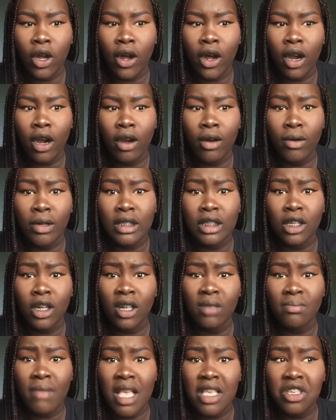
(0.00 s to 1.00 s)
our, what's it
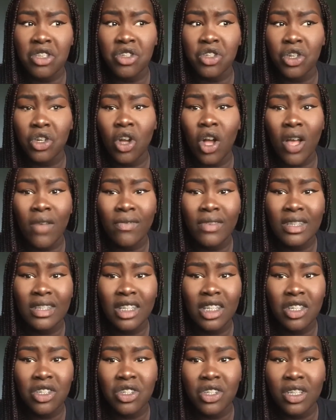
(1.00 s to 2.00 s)
called, Messenger
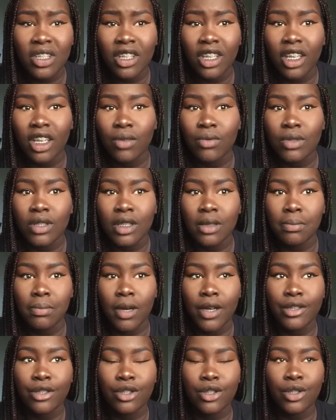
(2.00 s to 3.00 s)
conversation, and it wasn't
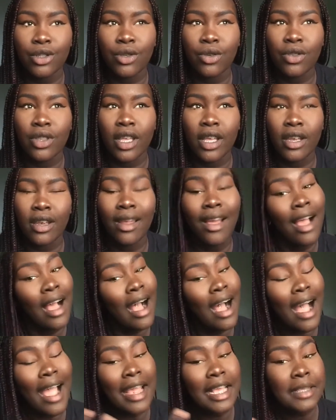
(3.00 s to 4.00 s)
much. So then
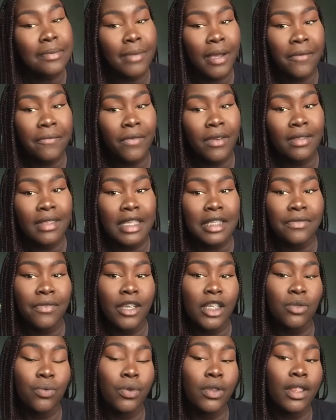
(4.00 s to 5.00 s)
I asked my friend that's
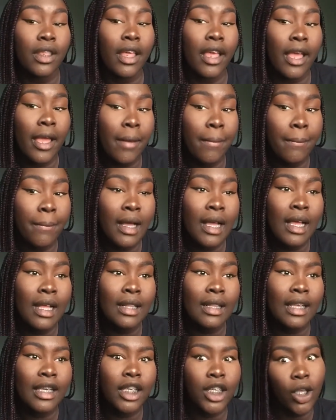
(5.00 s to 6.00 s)
friends with him,
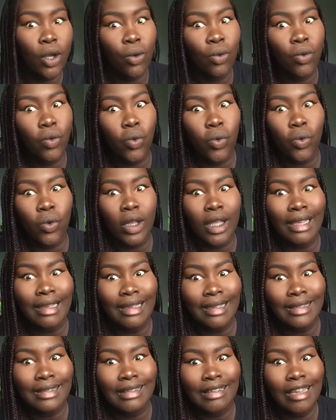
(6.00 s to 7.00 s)
like, yo,
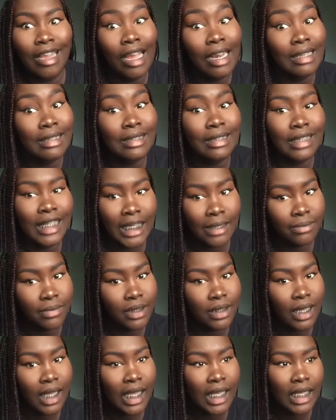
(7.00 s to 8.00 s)
like, you got a
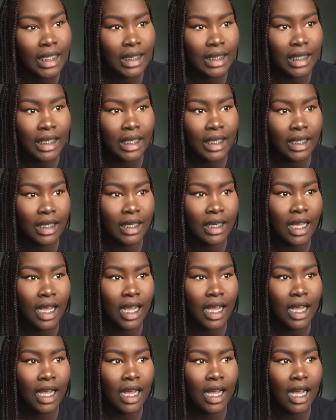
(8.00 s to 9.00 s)
Snapchat? And then
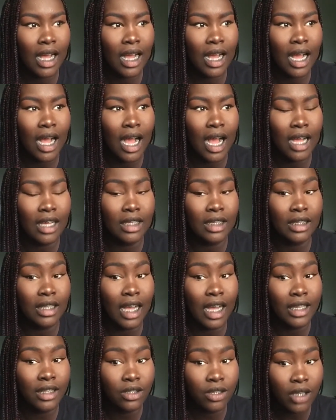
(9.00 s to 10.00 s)

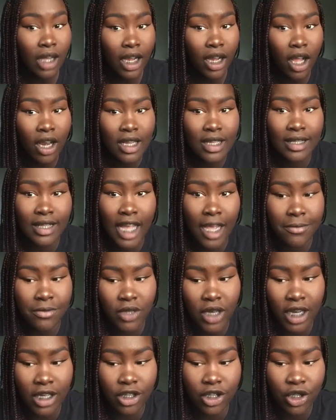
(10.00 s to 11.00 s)
I got a
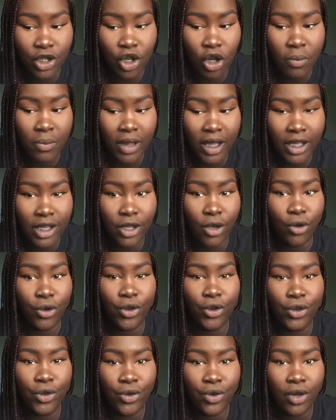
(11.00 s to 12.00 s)
Snapchat, and she told me, like, yo,
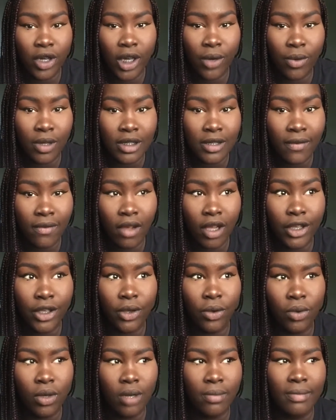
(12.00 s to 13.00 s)
you do know he wants to fuck
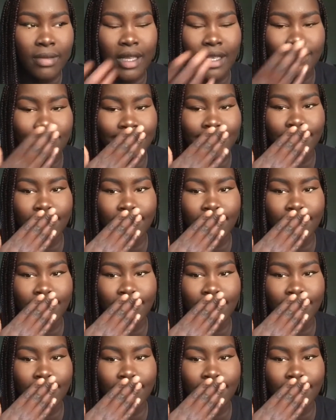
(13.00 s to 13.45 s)
you. And I'm like,